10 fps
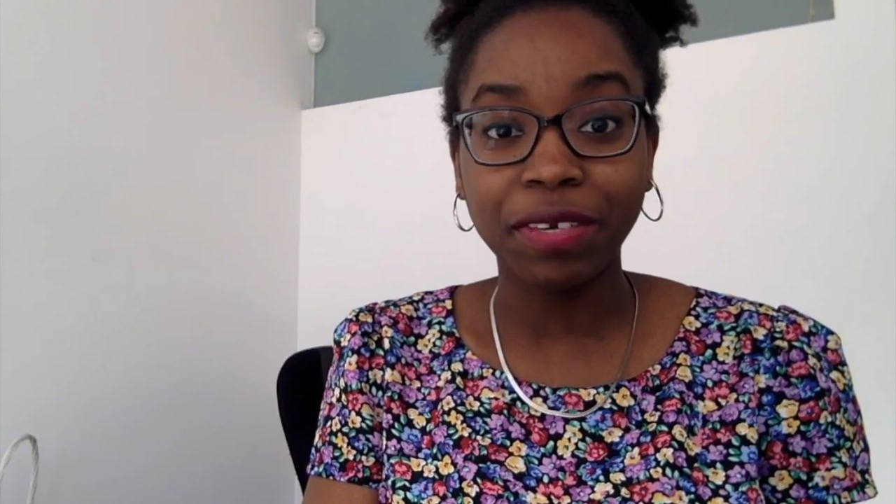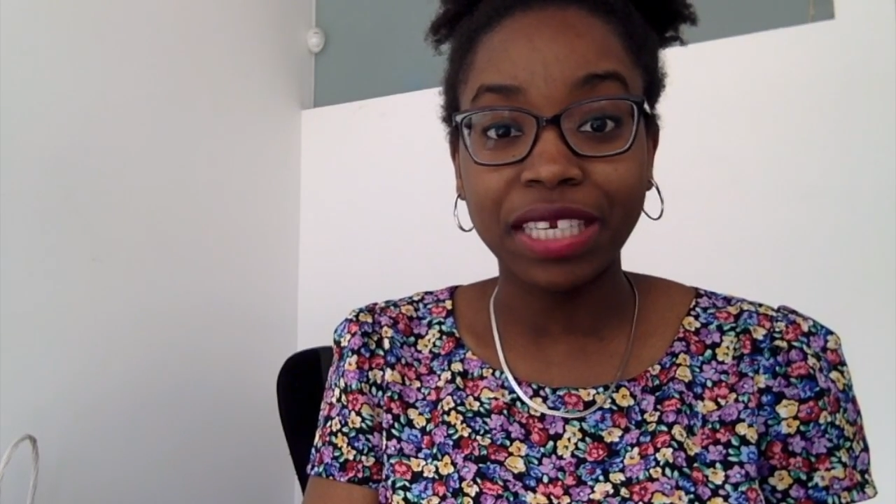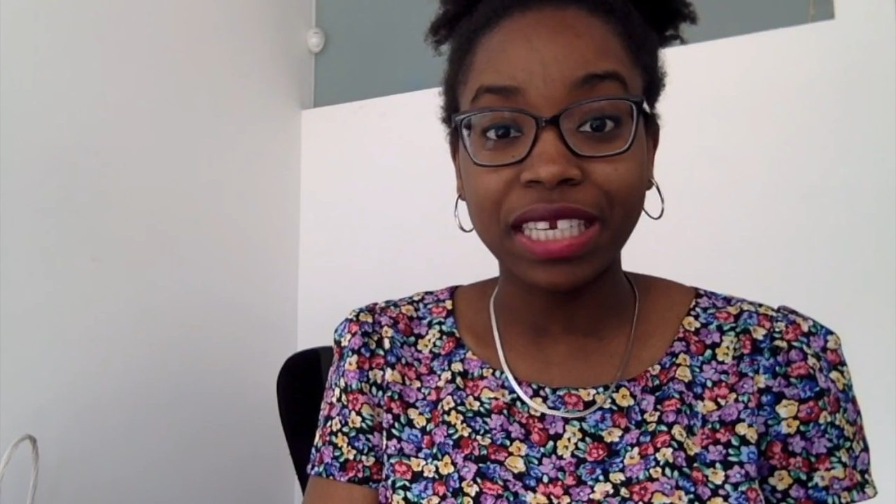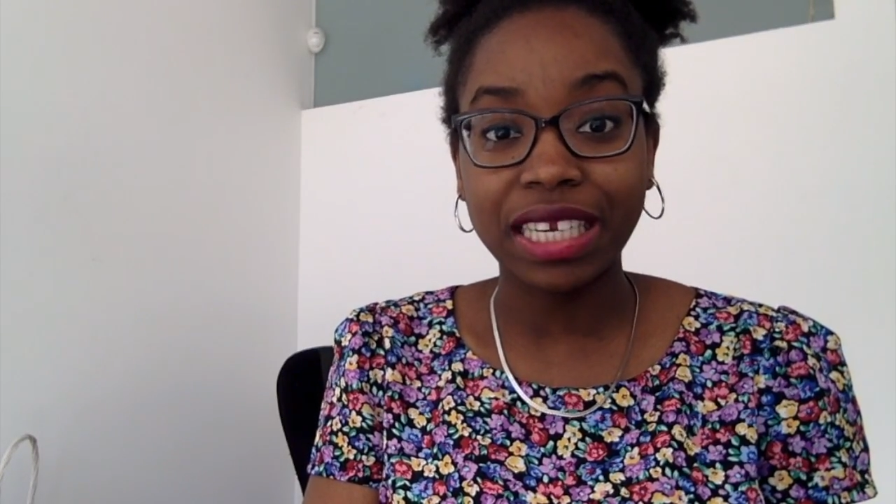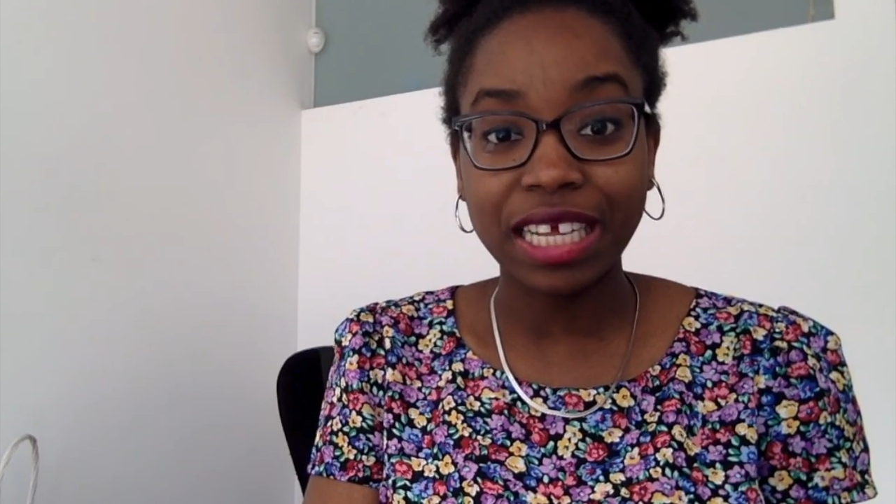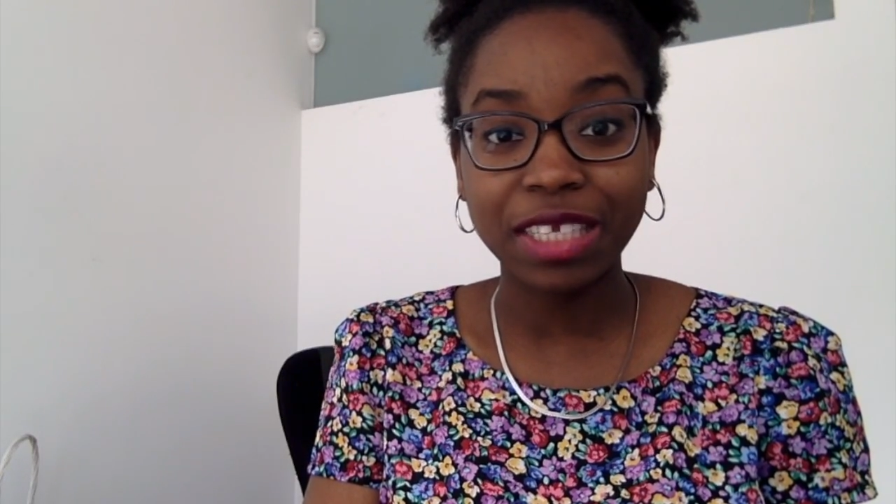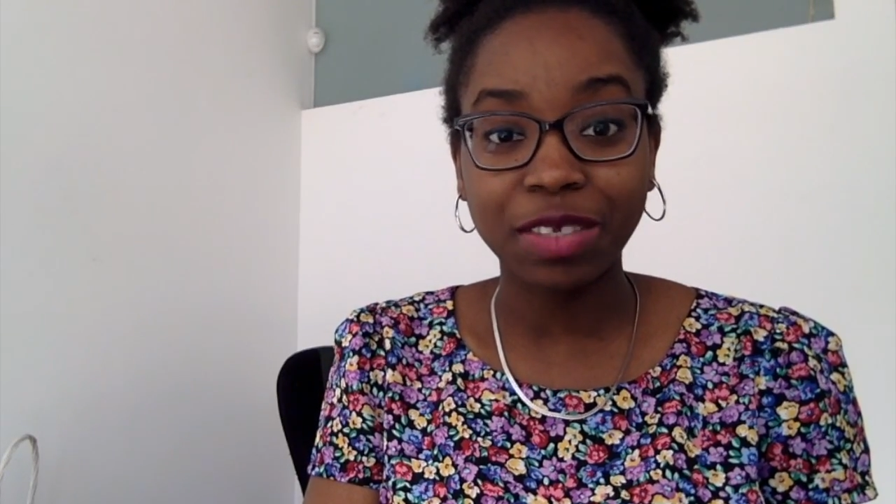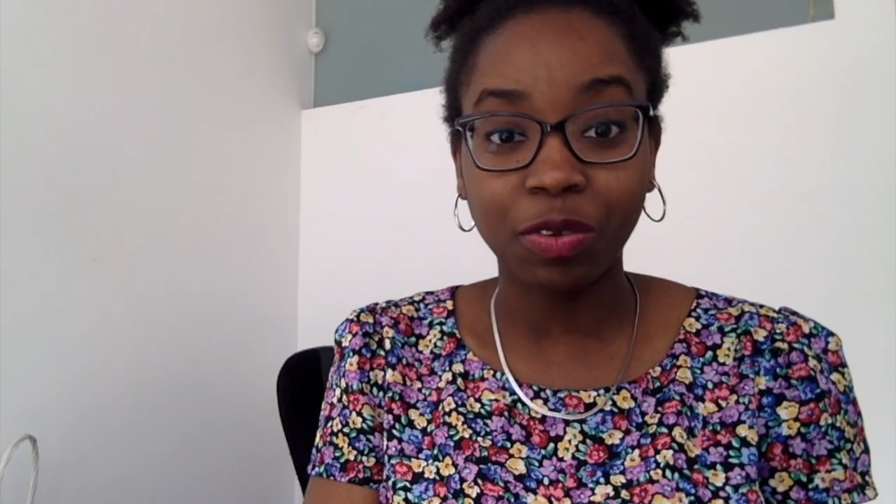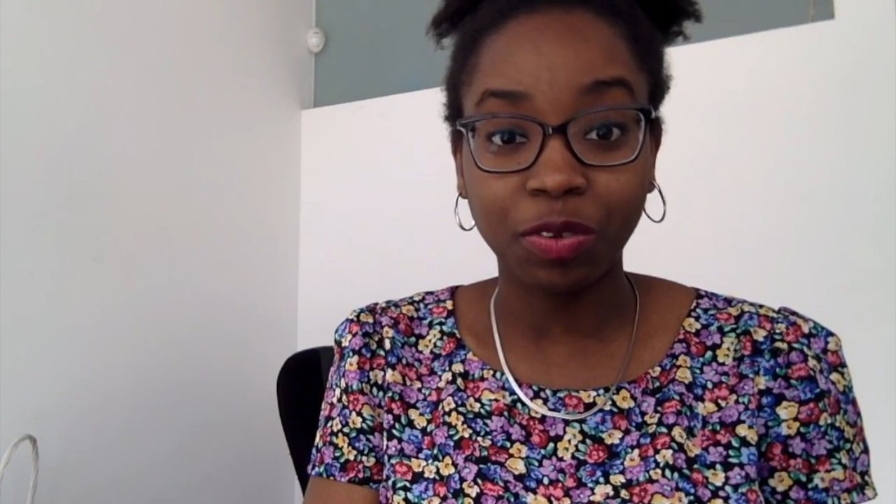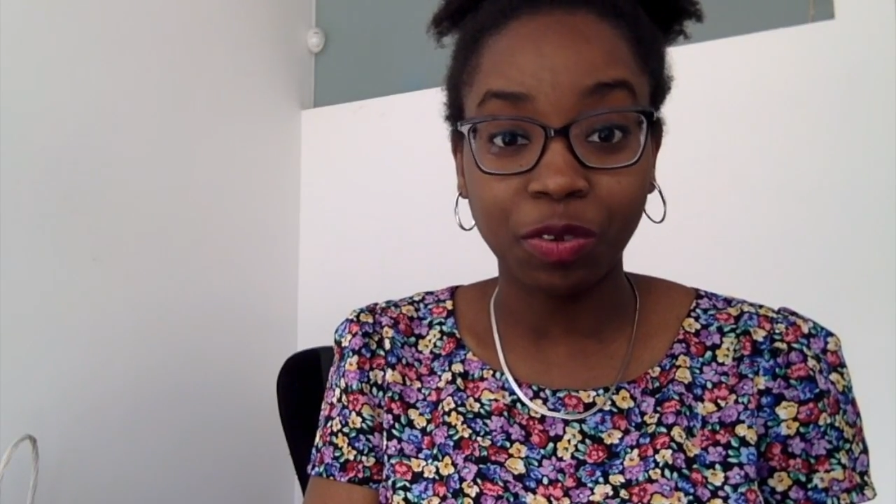reading less
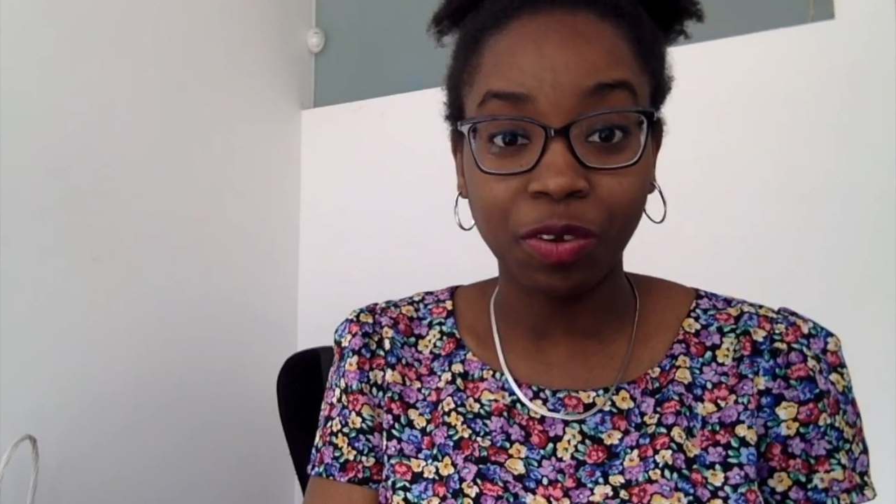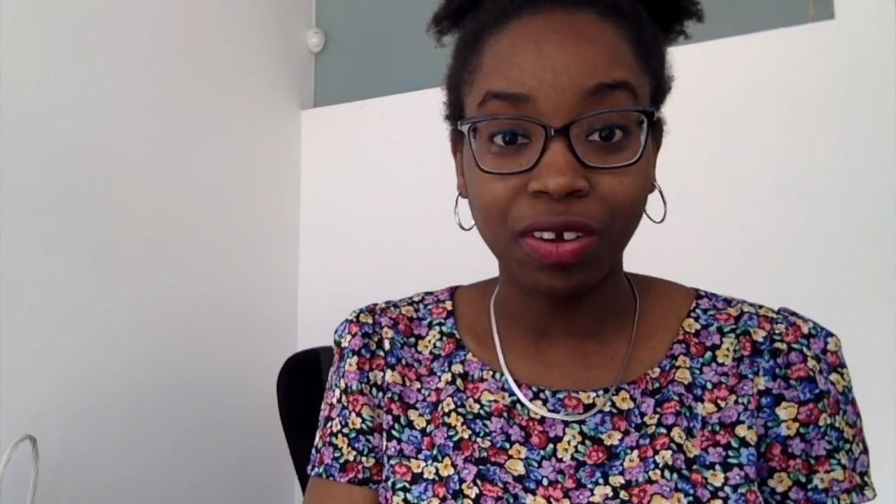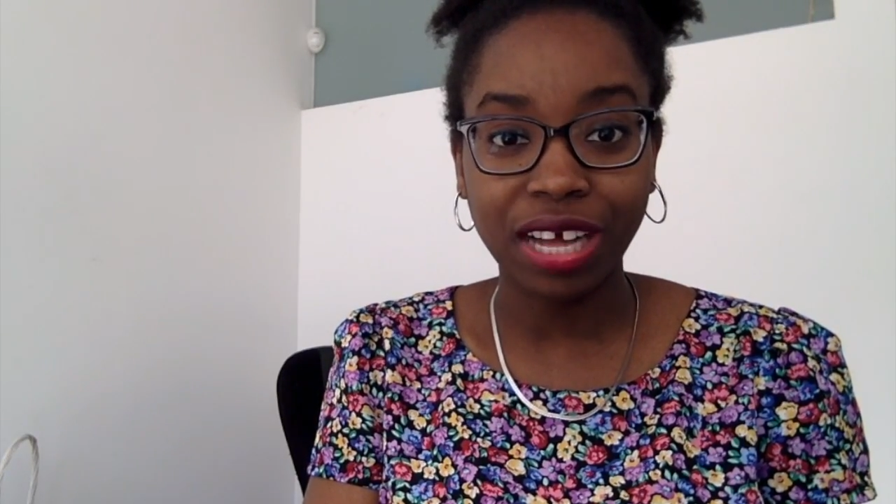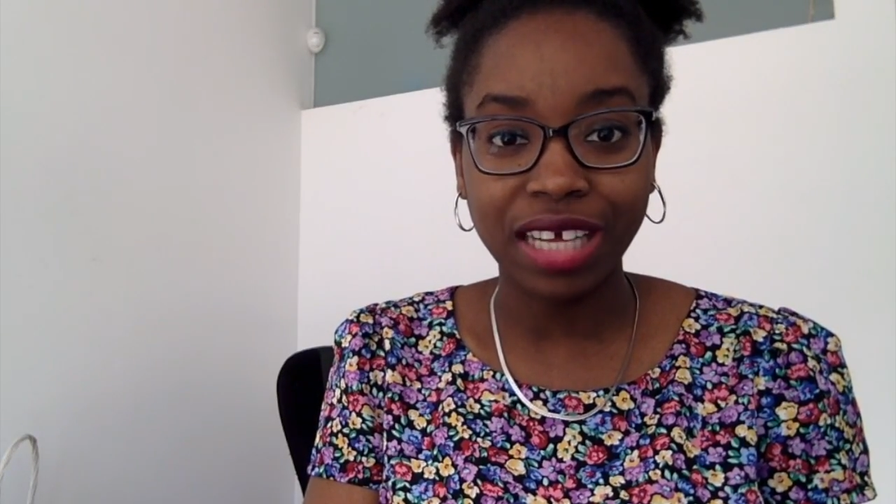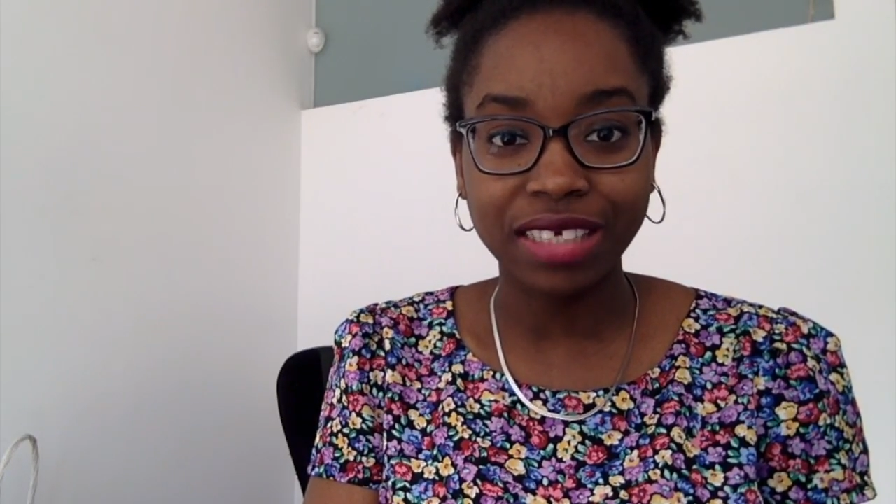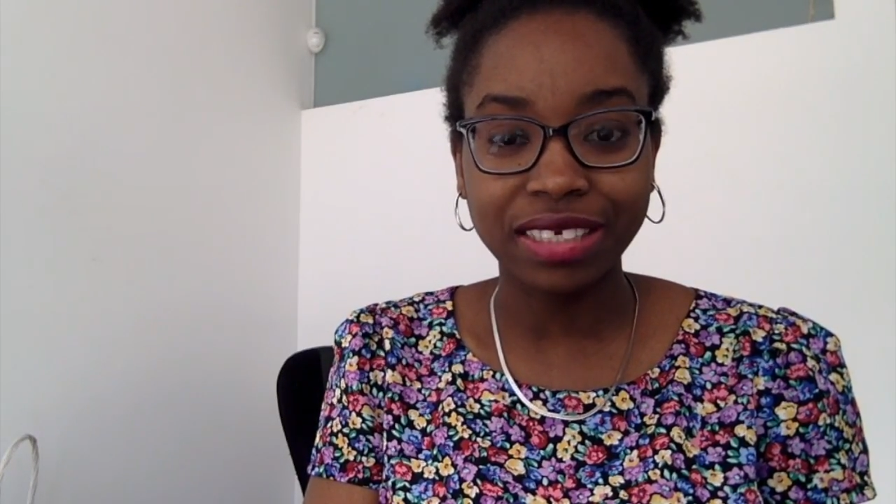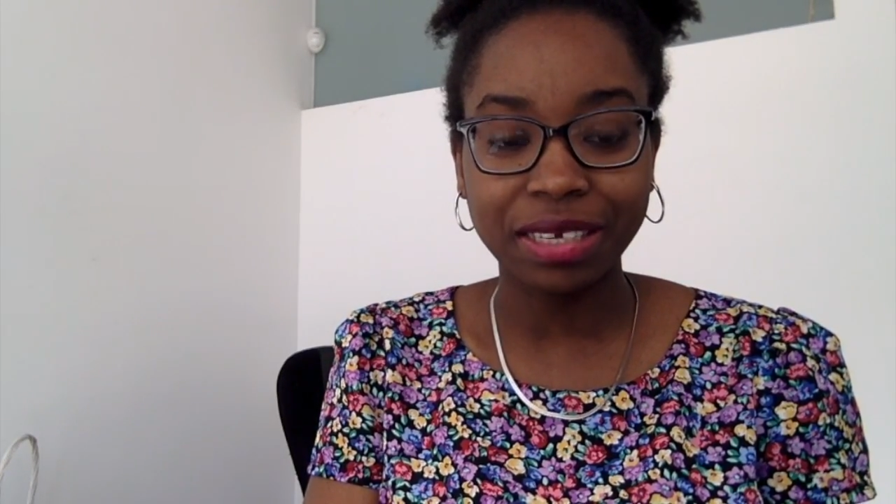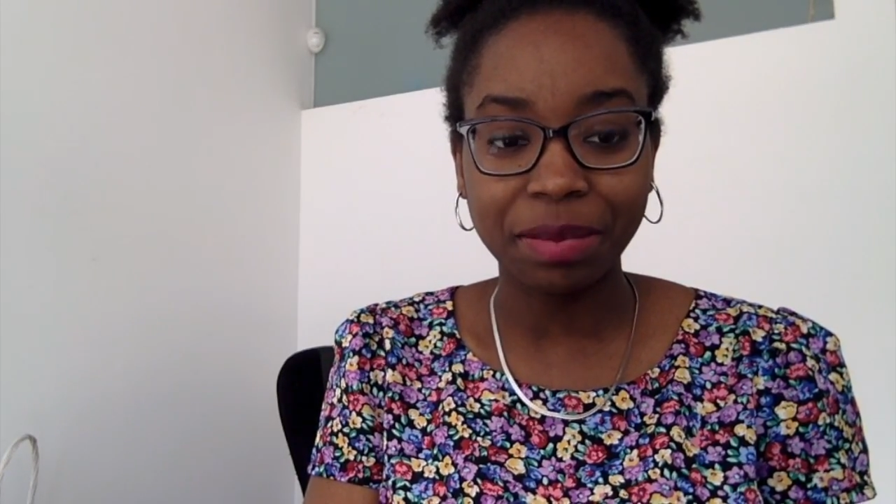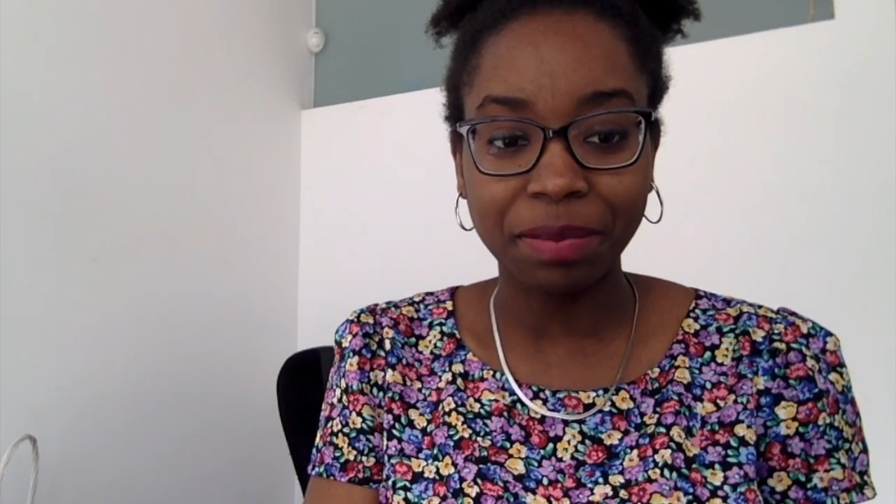or not. And